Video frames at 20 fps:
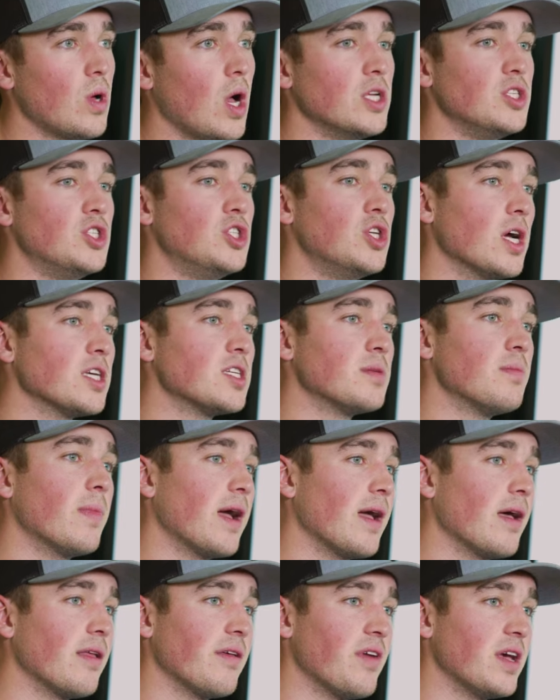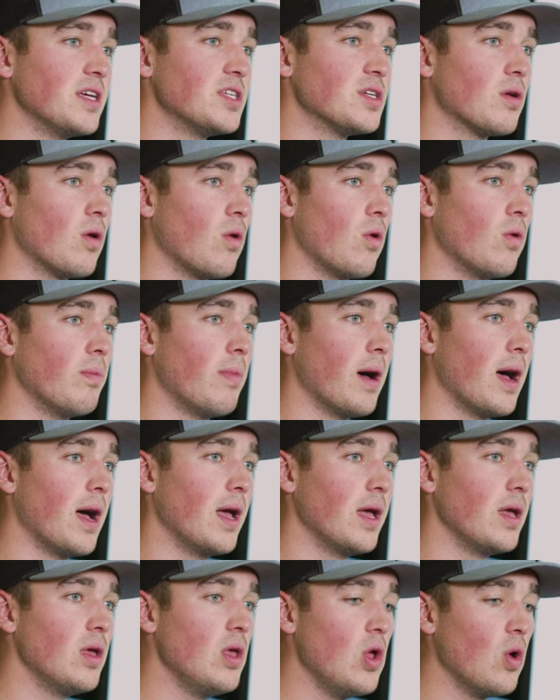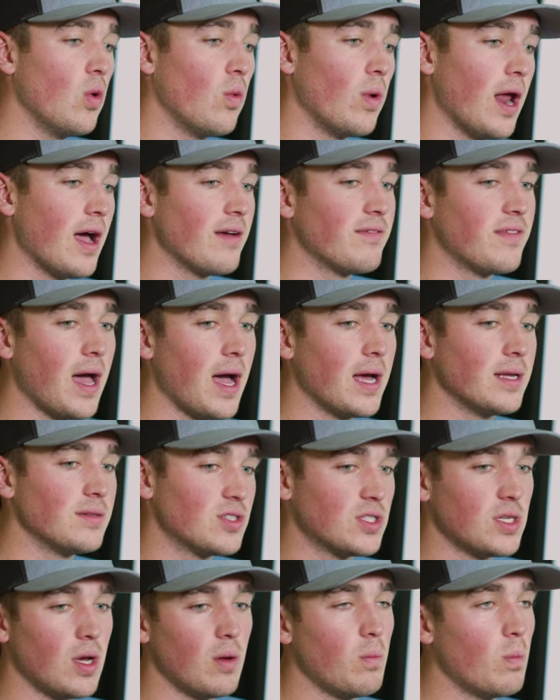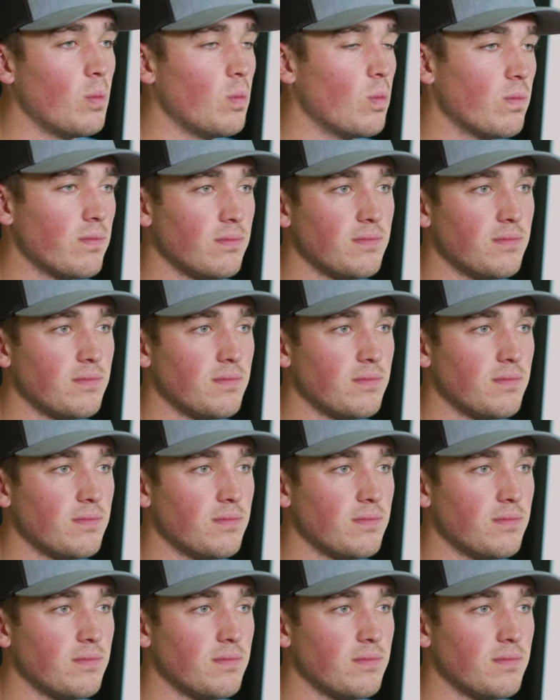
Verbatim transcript: adjust my elevation hold by when I've got some